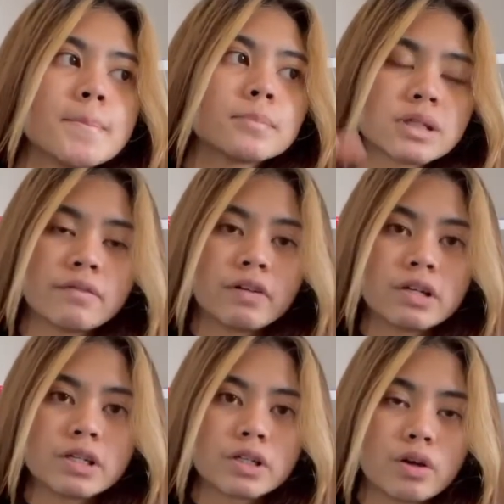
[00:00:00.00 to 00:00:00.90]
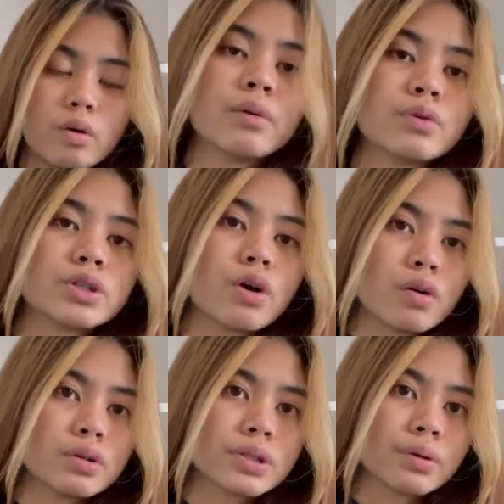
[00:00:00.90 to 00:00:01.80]
San Francisco, which
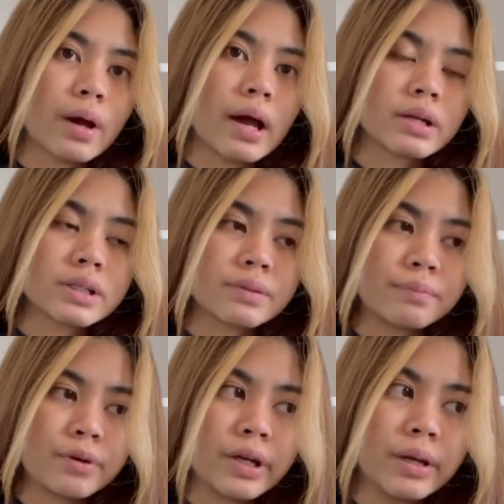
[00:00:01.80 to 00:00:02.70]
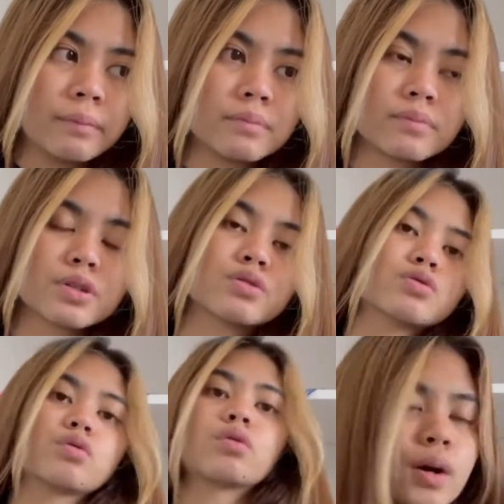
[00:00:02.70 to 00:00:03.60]
also had a Supreme
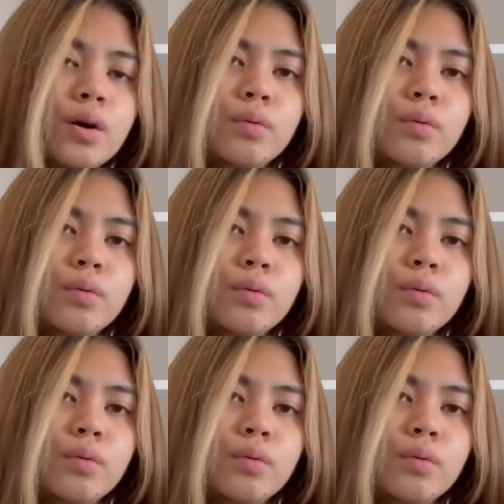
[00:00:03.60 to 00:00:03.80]
store.